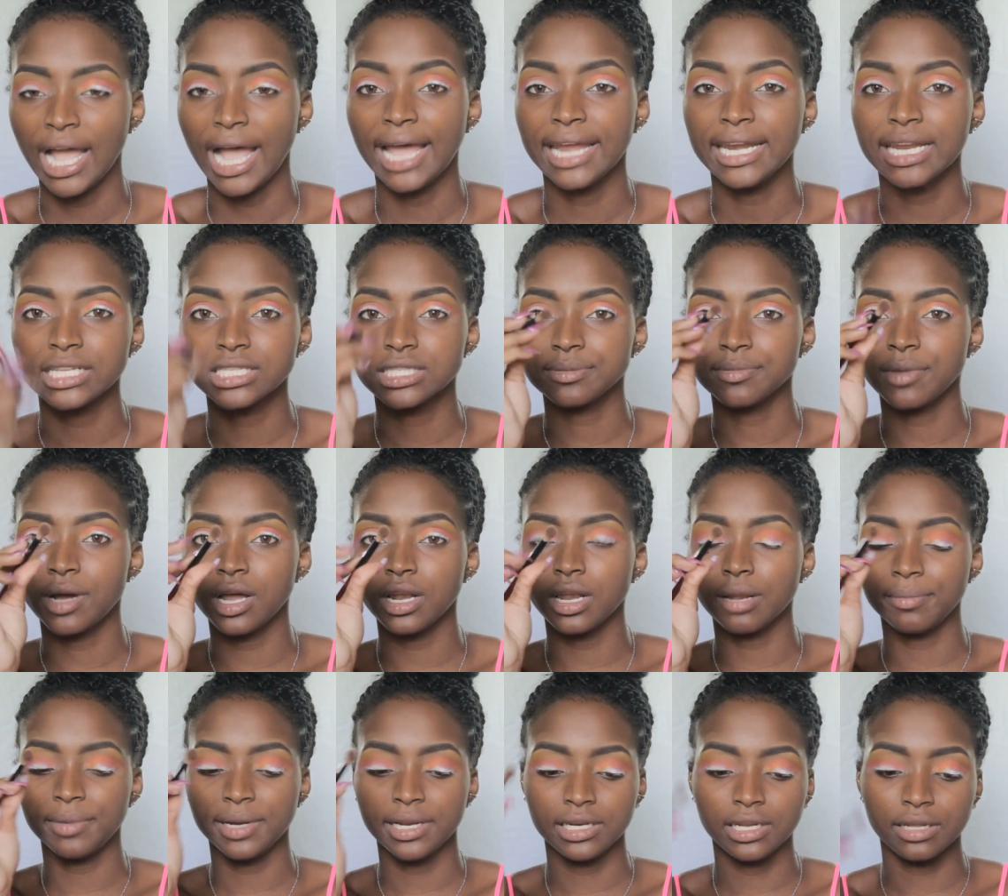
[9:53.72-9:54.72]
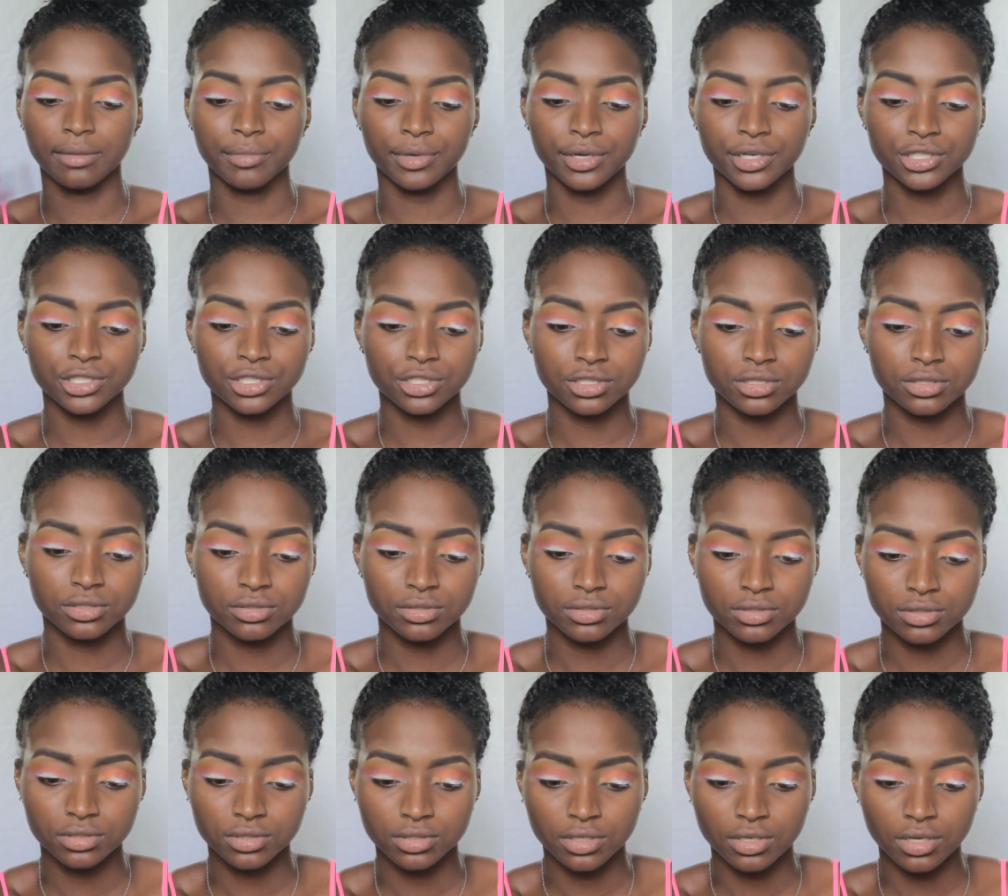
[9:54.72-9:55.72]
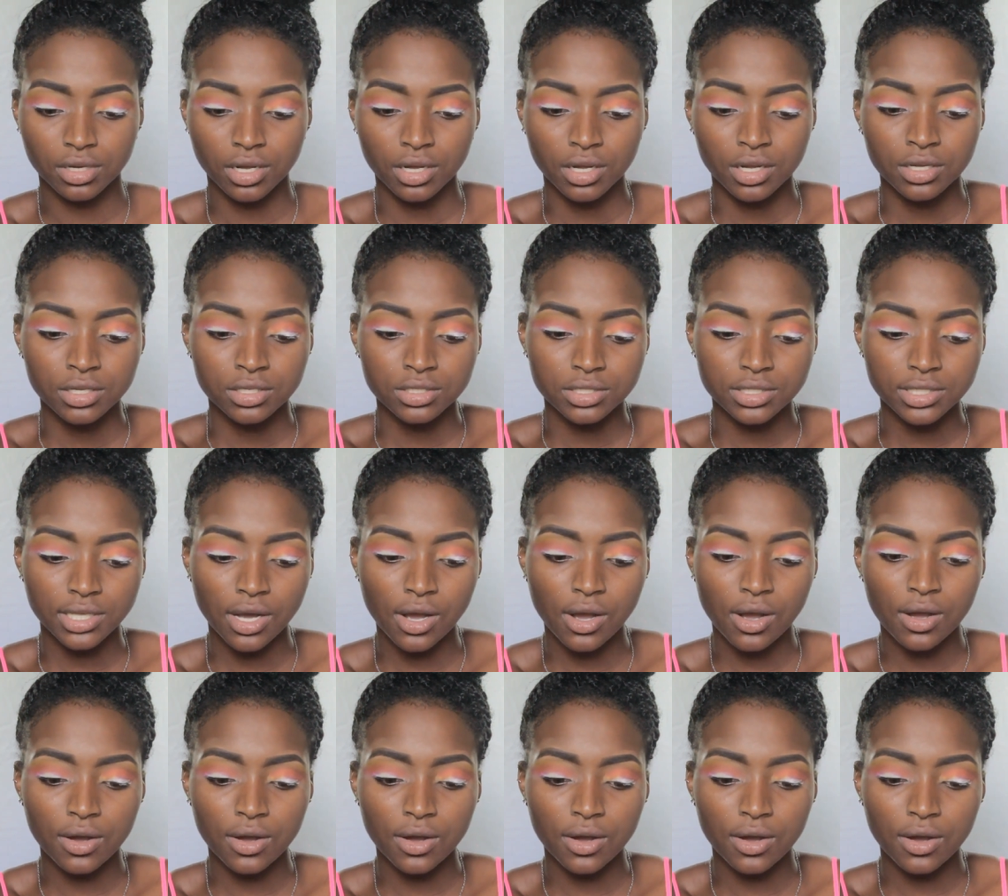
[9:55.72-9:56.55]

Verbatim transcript: and a smaller blending brush. So